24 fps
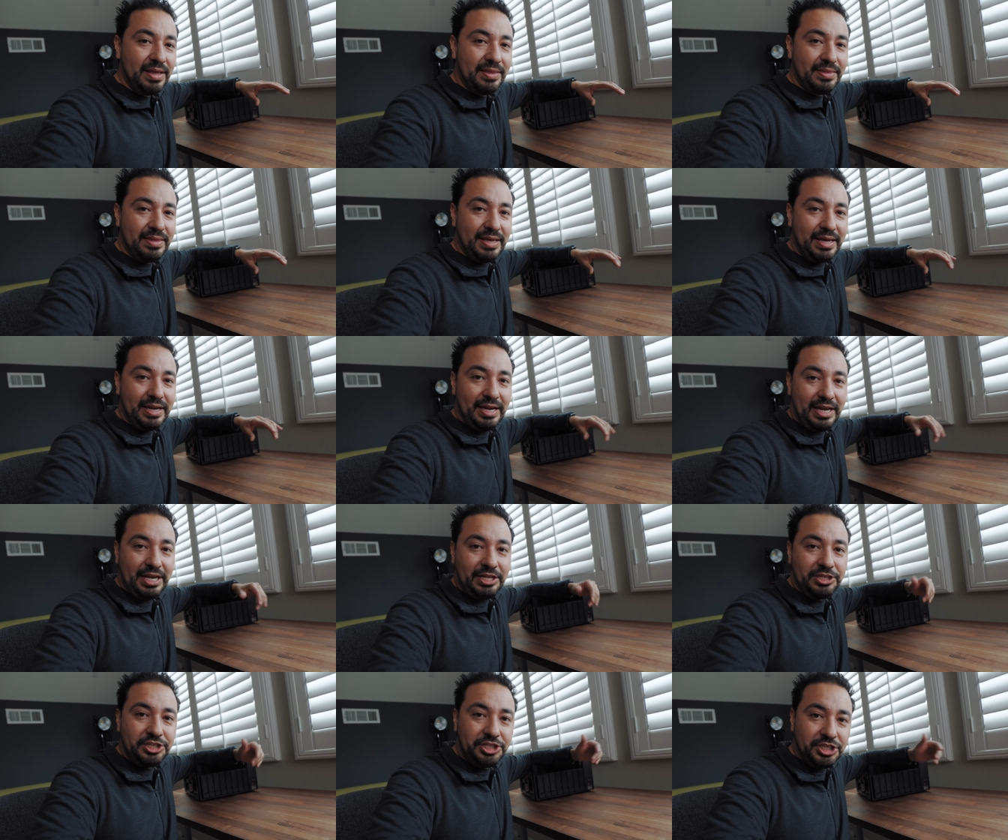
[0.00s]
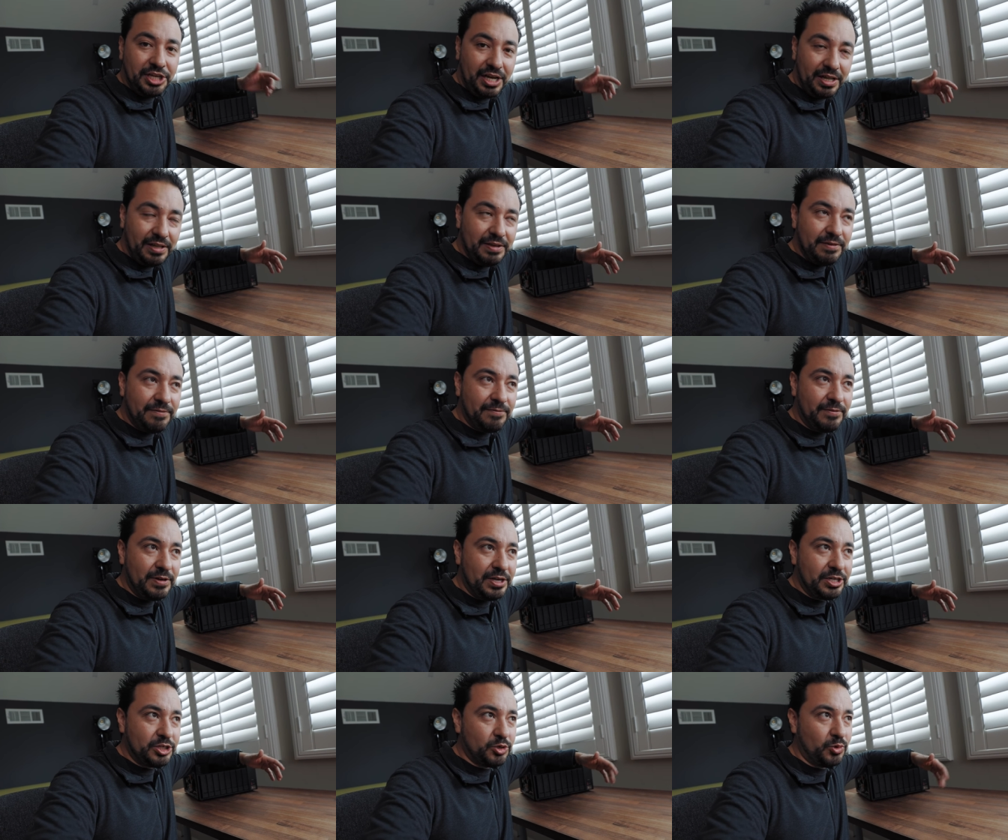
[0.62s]
than a
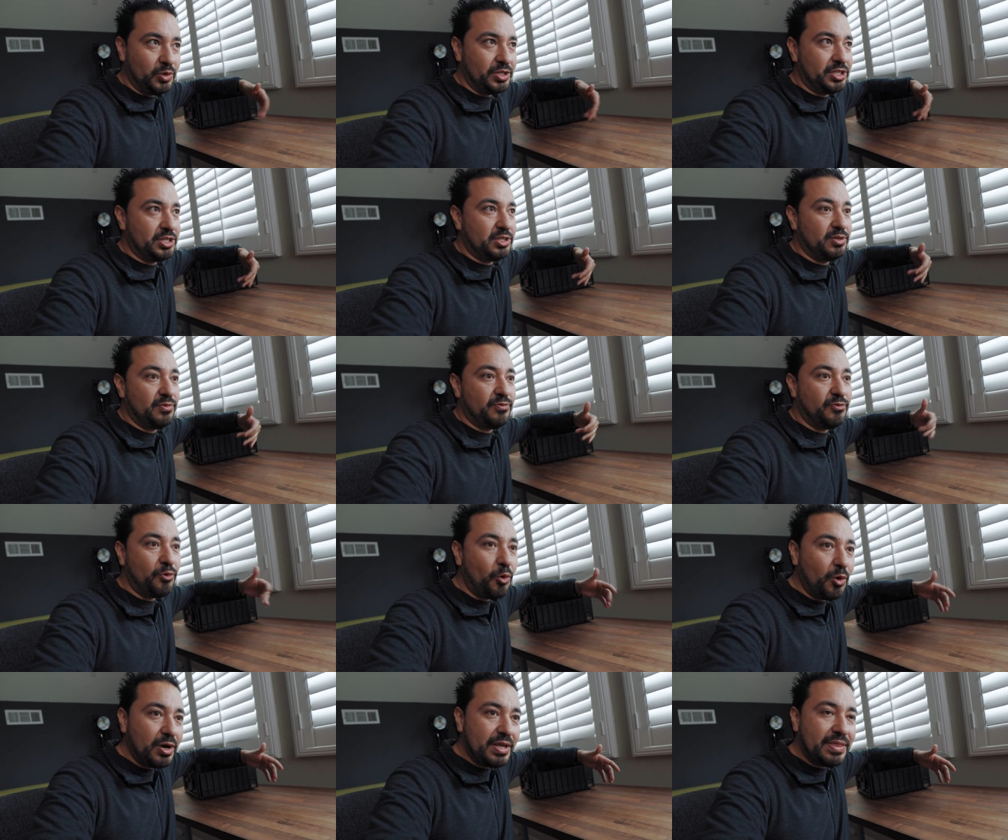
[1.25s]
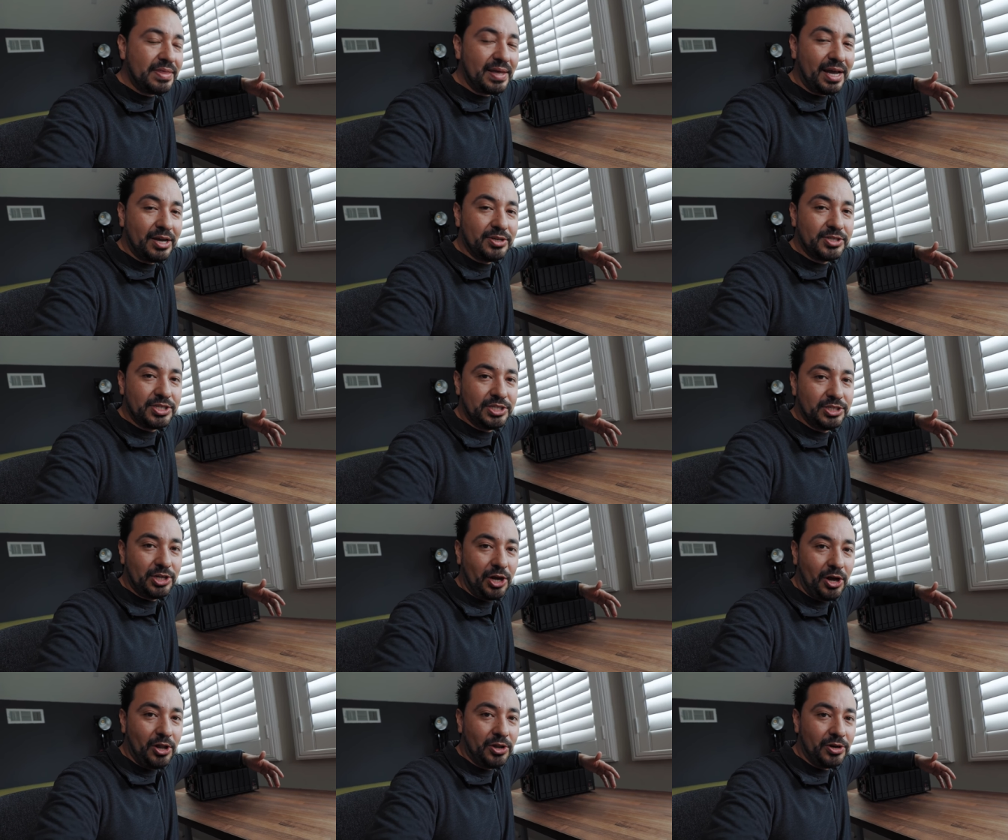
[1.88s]
jellyfish, which is forty
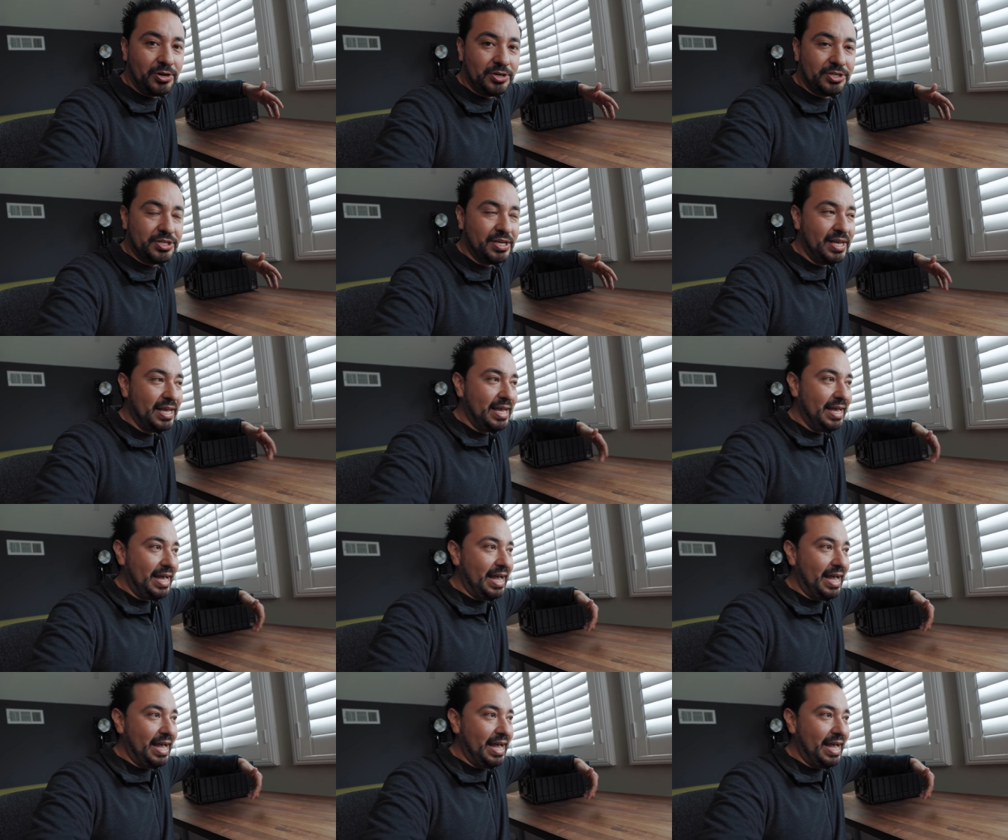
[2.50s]
thousand dollars.